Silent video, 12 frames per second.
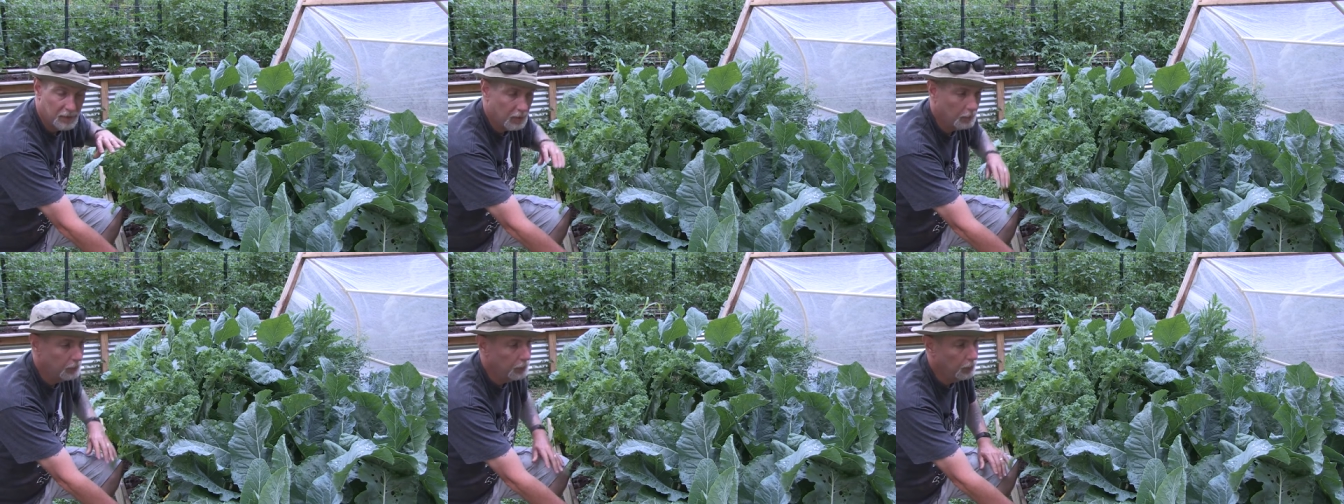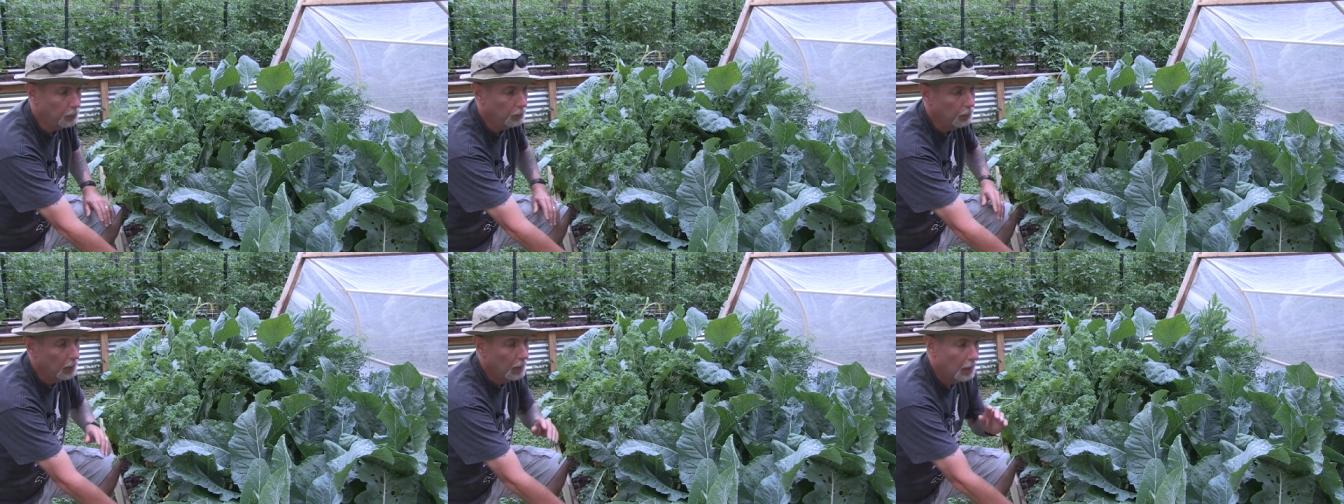some
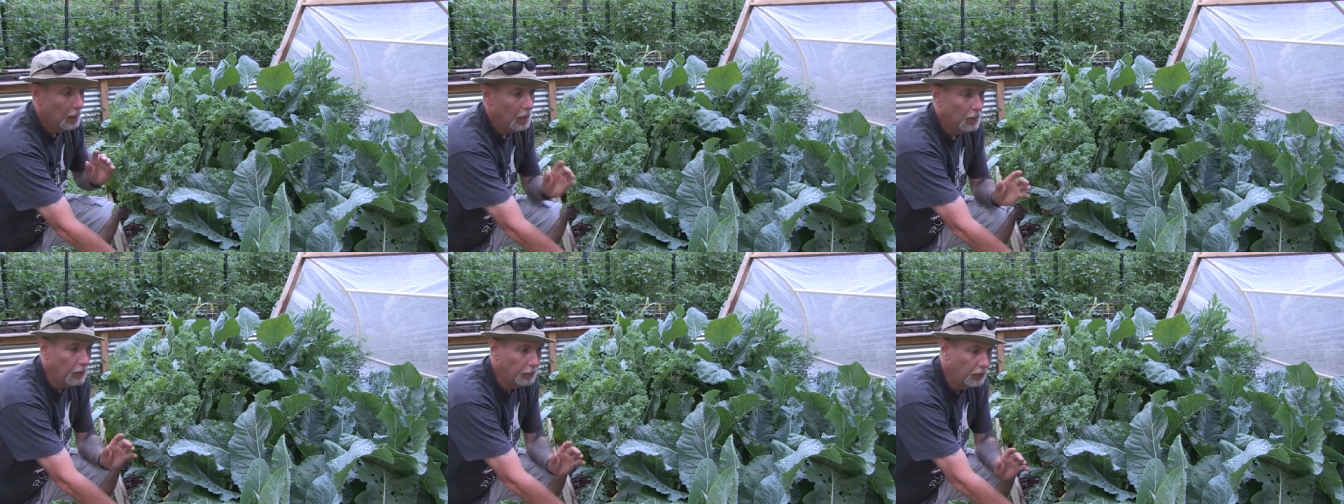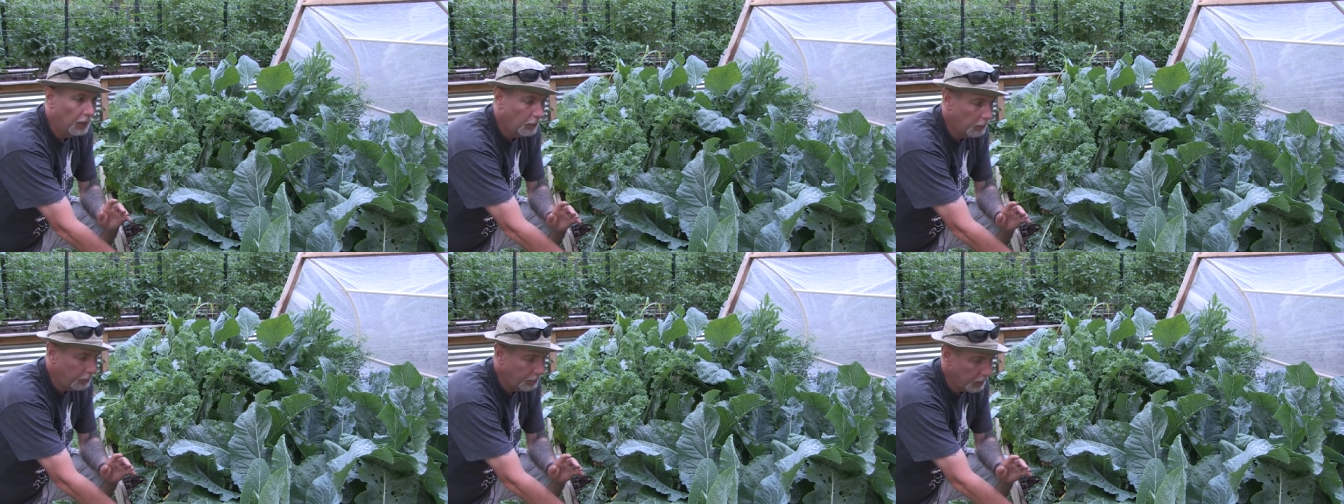too, there's
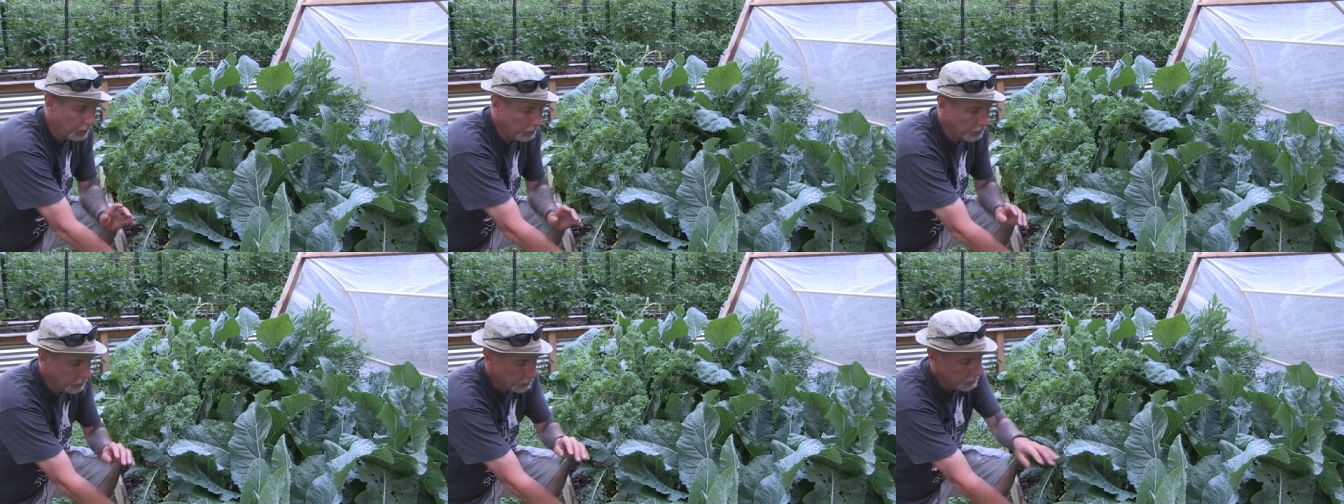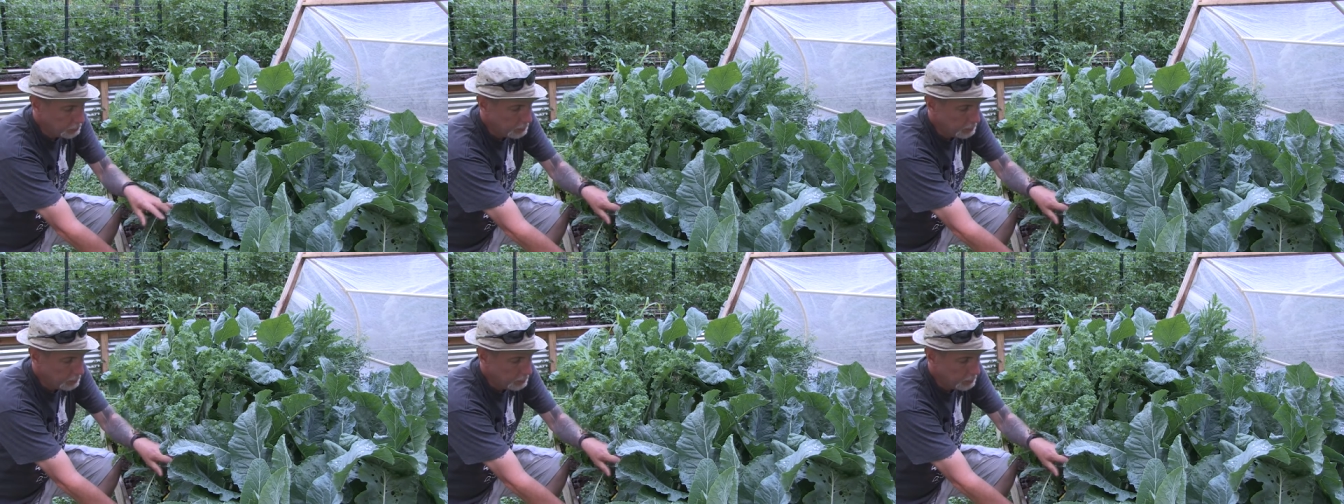another thing that